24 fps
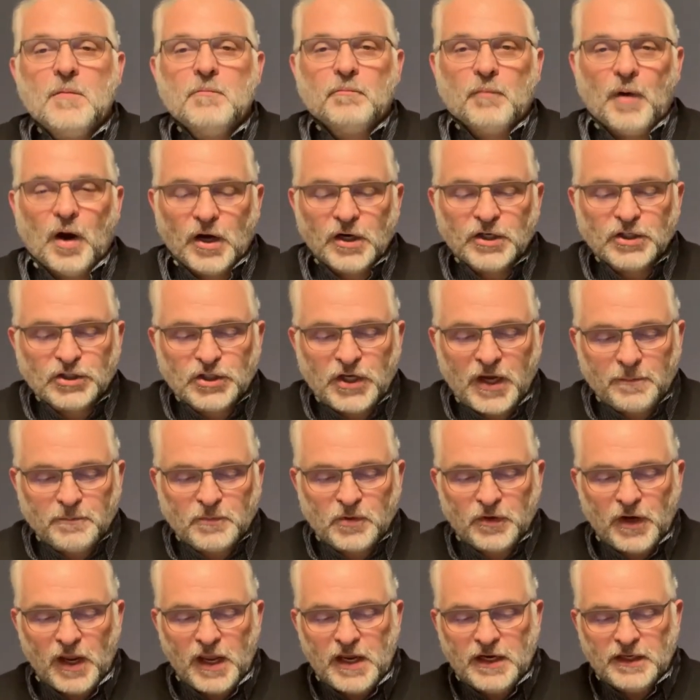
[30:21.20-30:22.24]
Mark
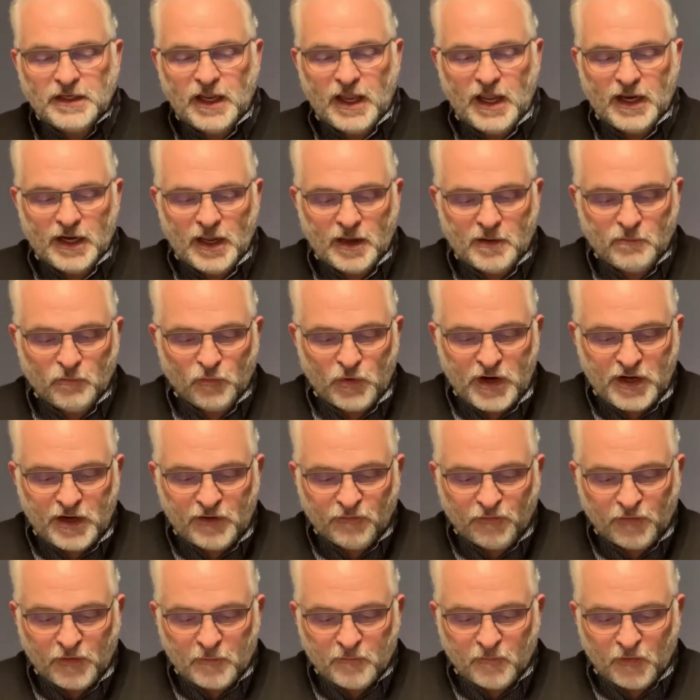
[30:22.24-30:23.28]
chapter 8, and I'm
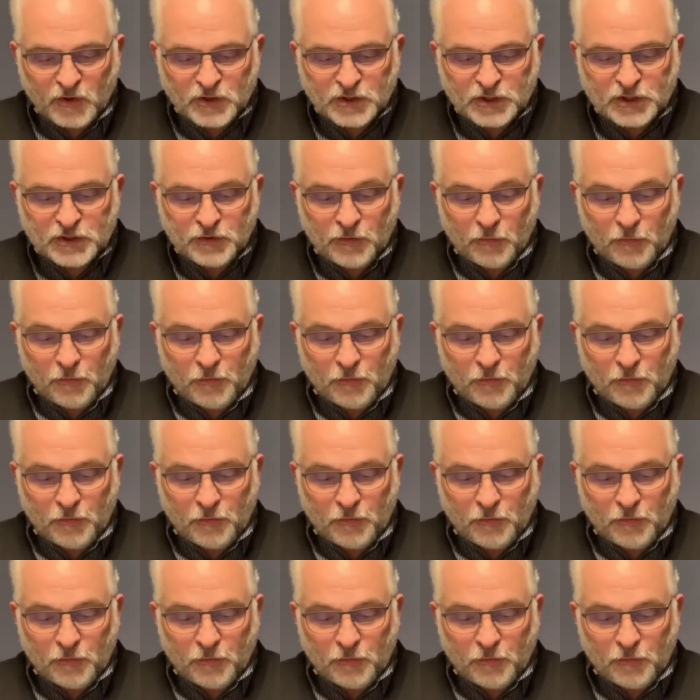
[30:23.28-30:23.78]
reading from verse